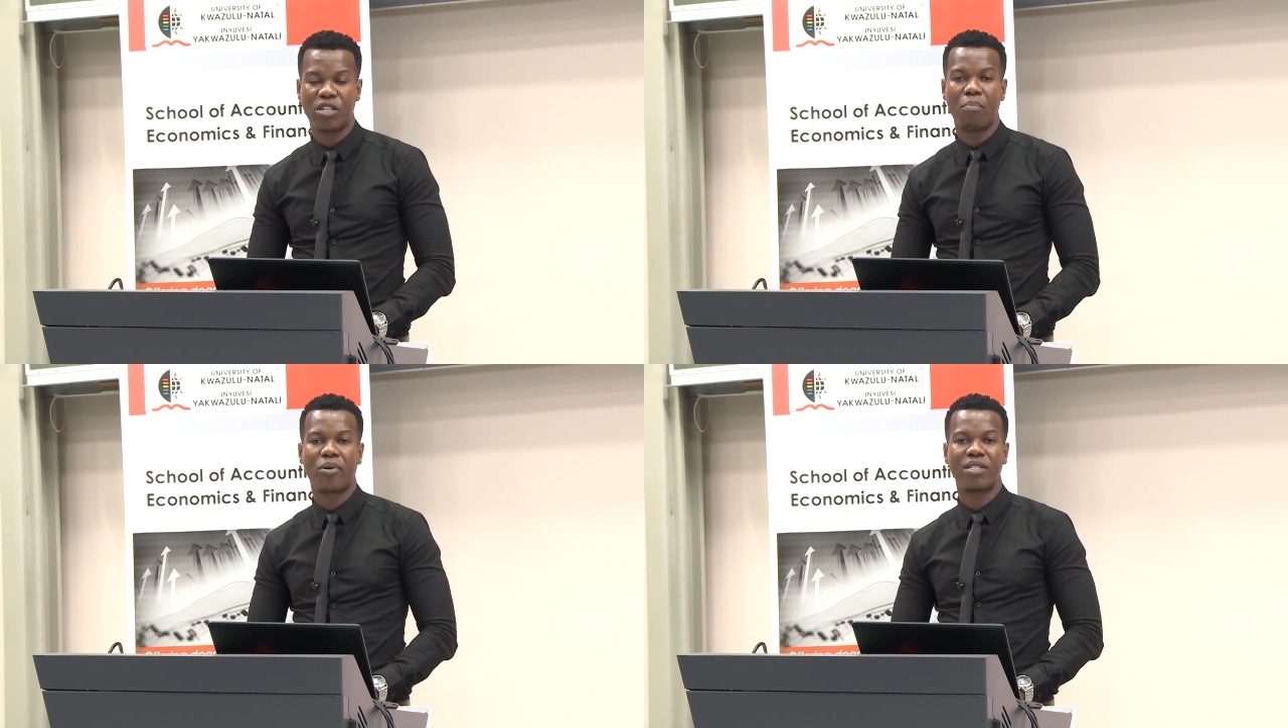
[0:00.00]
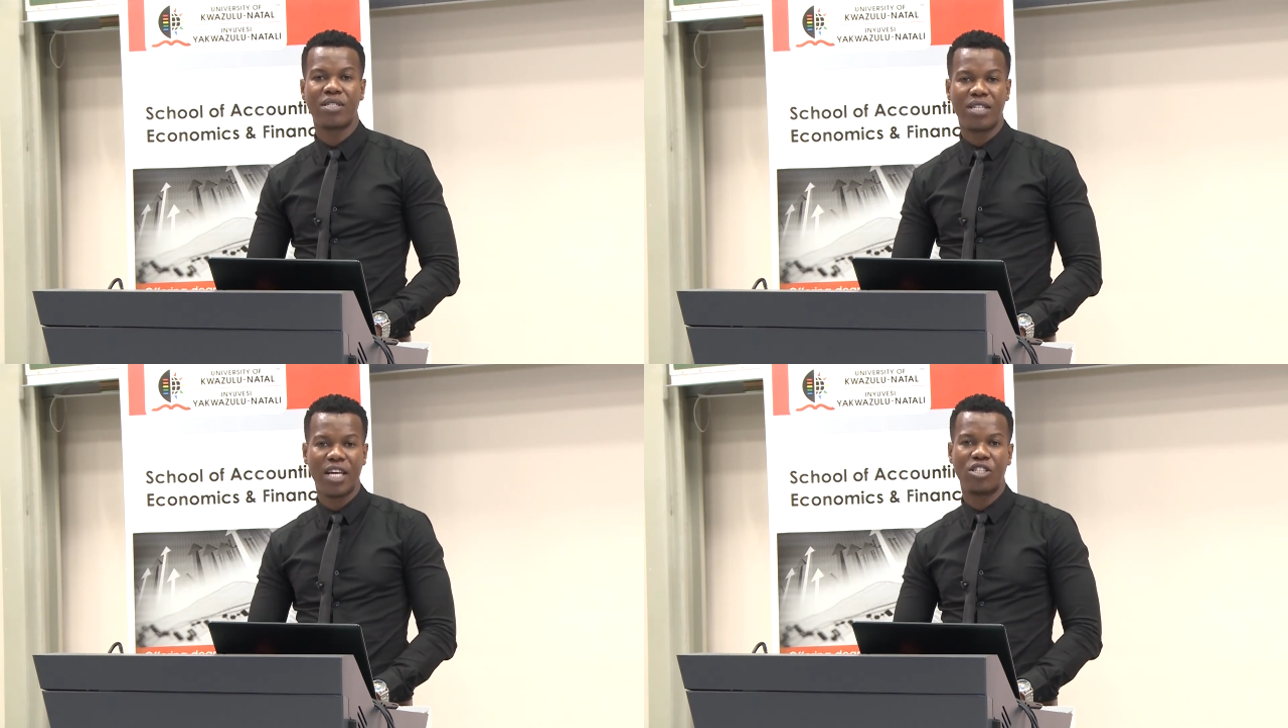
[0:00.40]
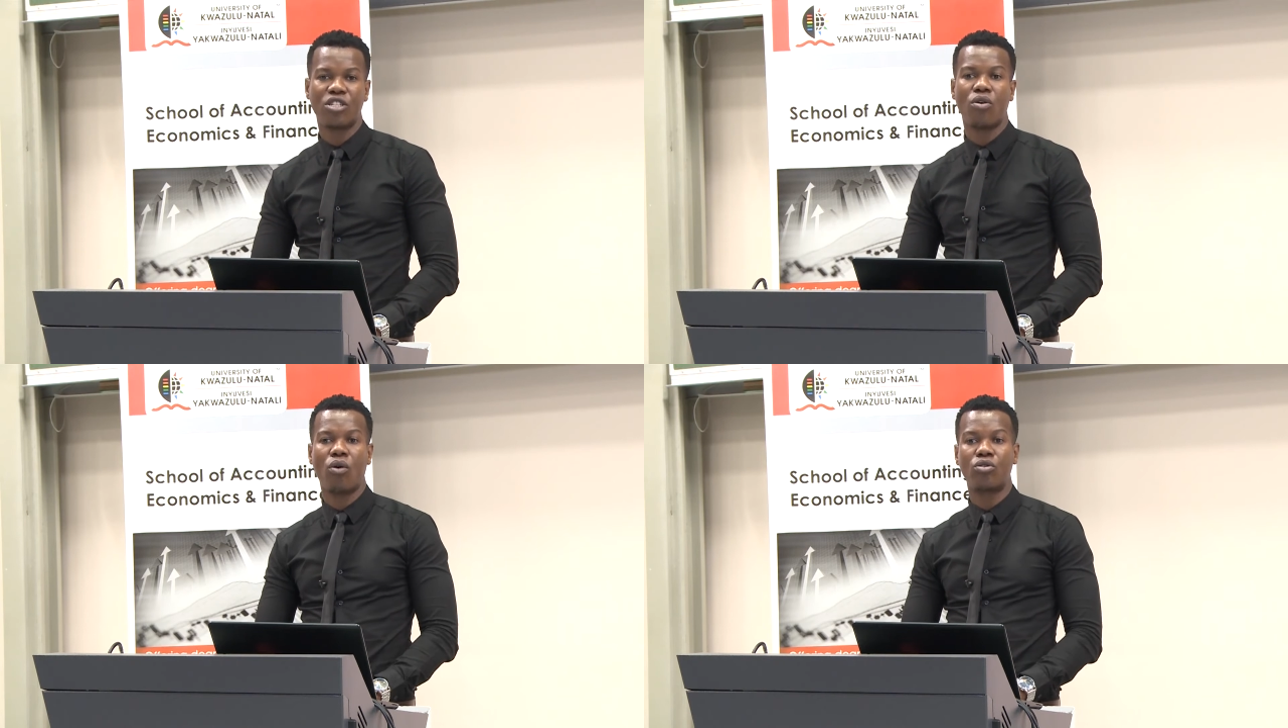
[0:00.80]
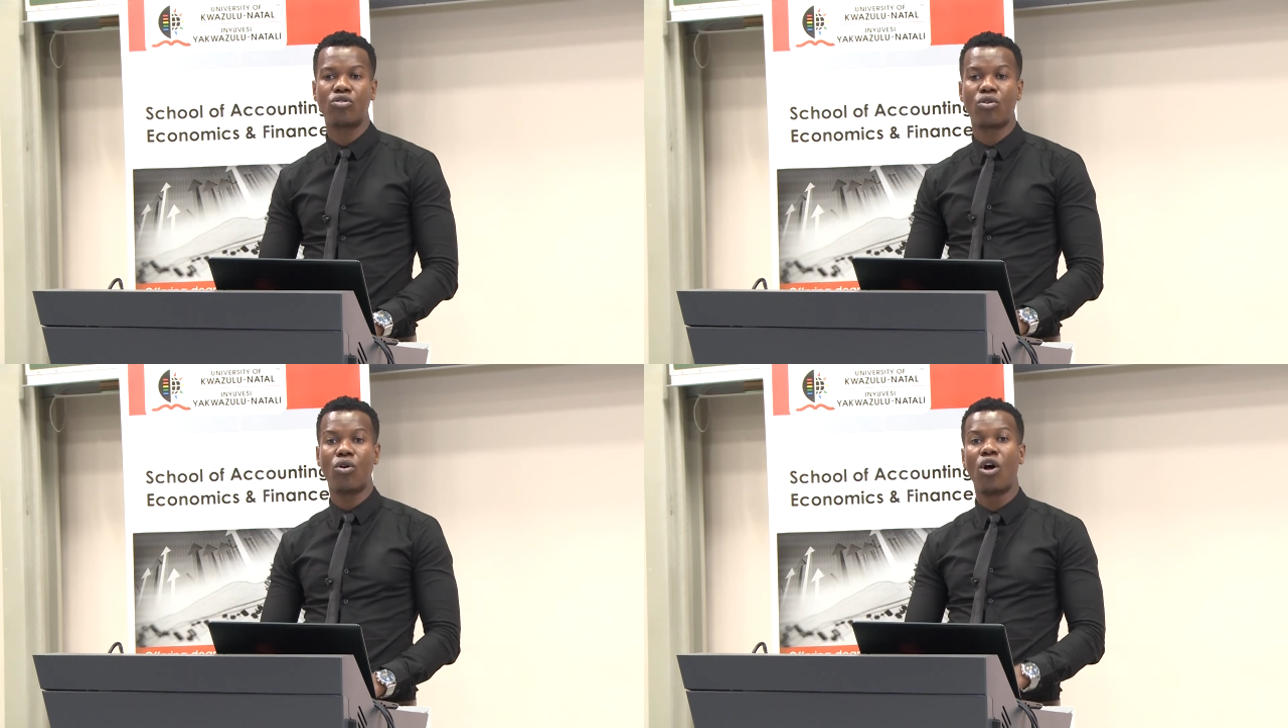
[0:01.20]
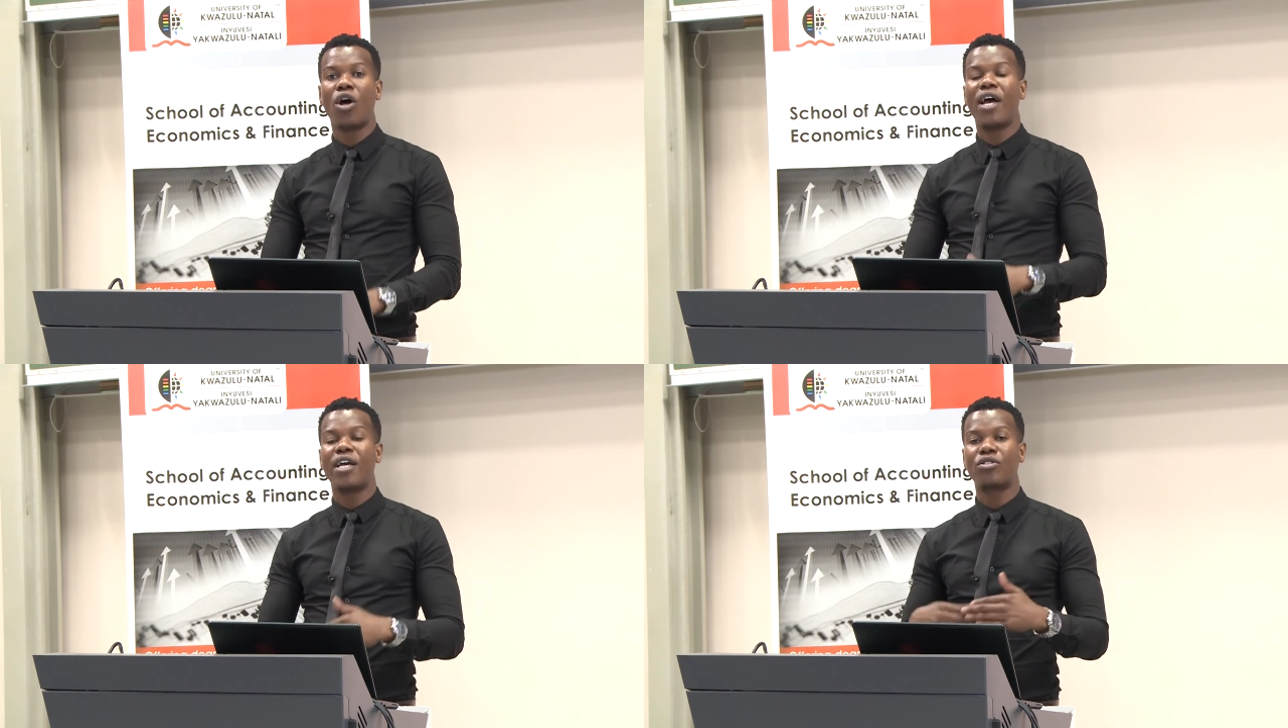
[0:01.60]
presentation also
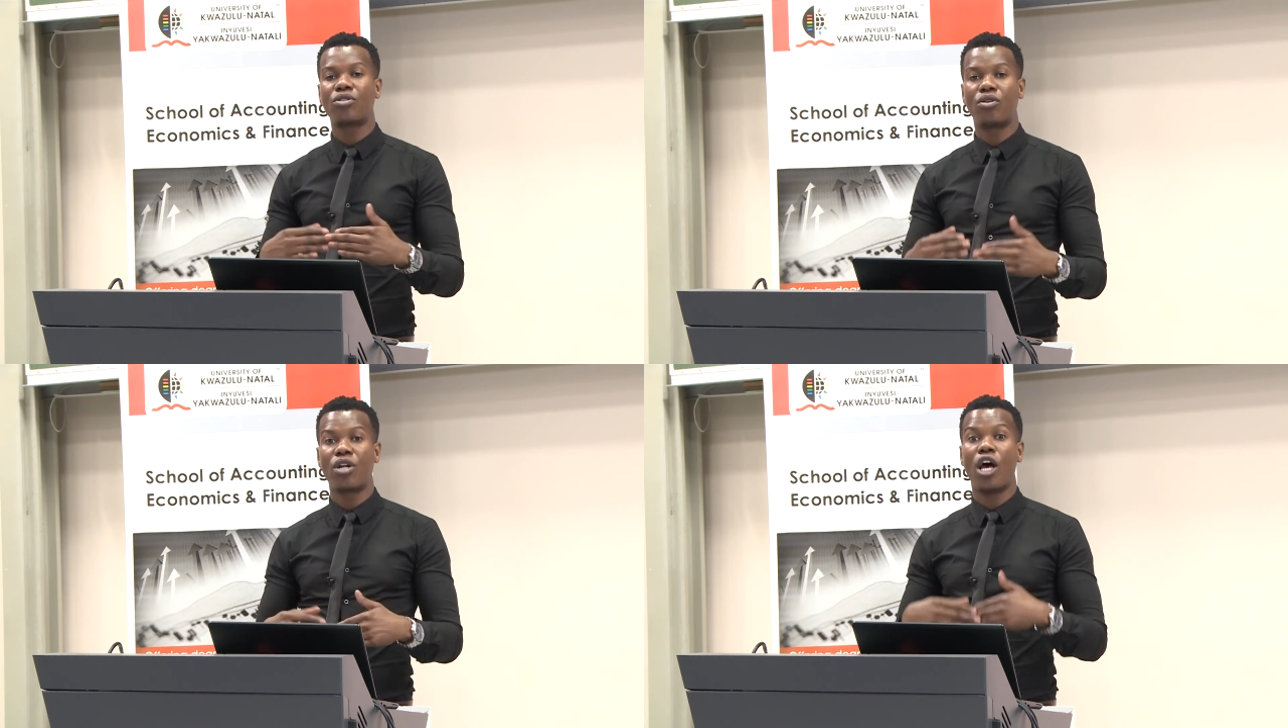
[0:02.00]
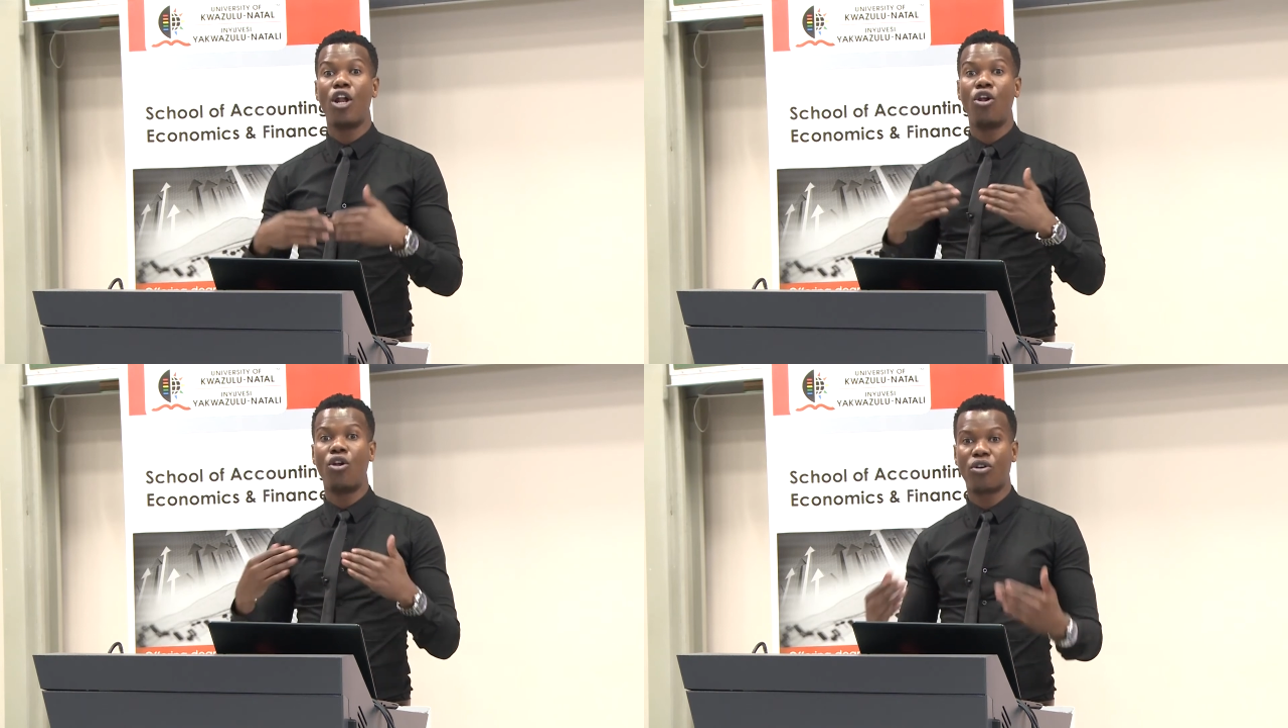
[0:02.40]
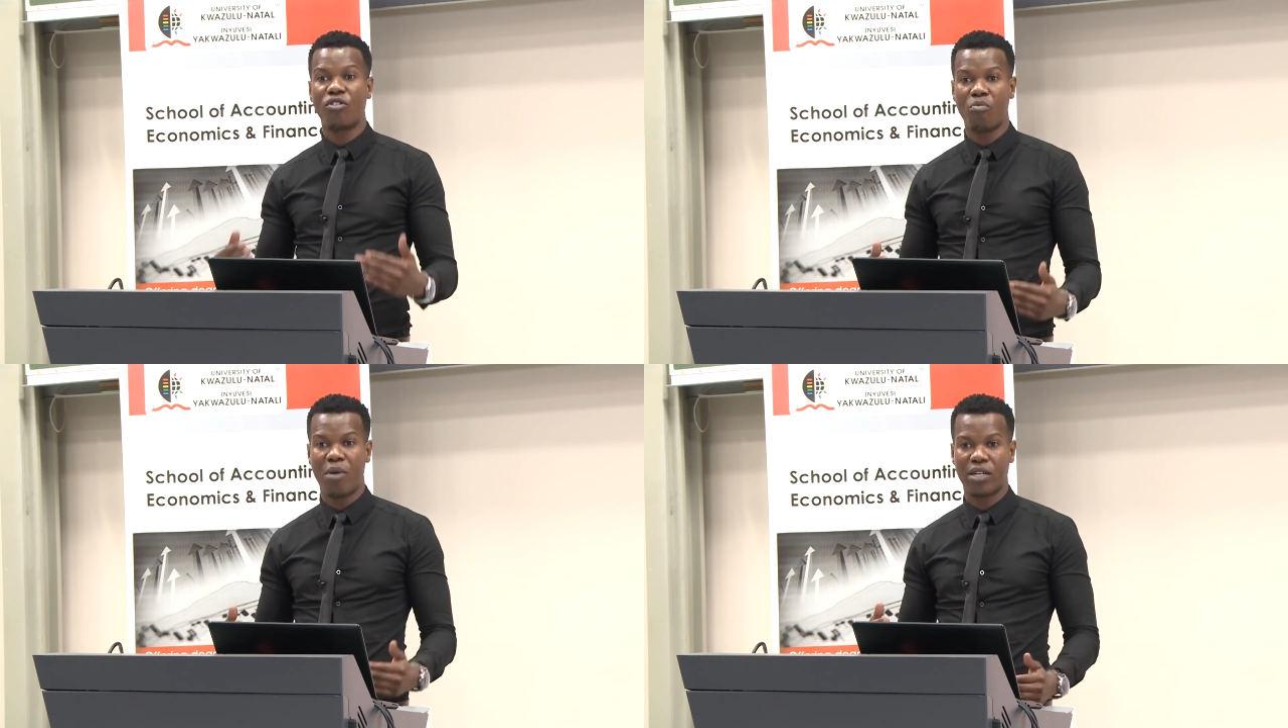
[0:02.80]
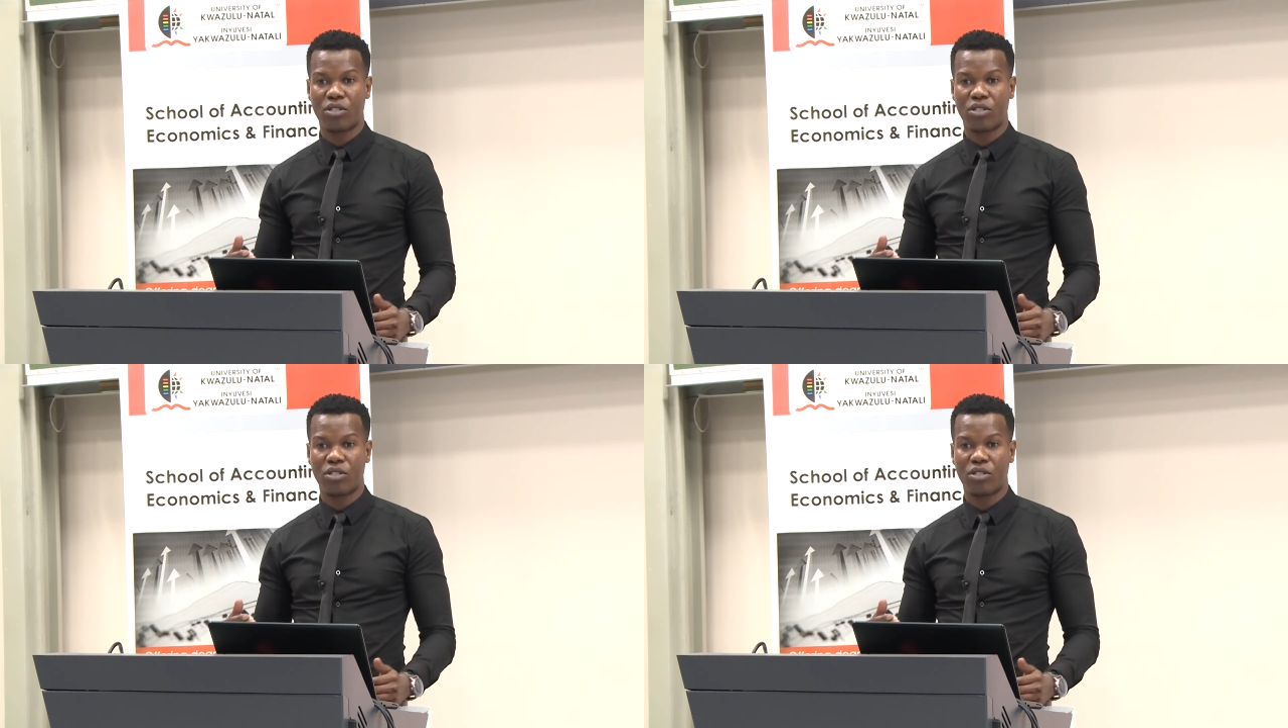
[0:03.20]
has got a lot of marks.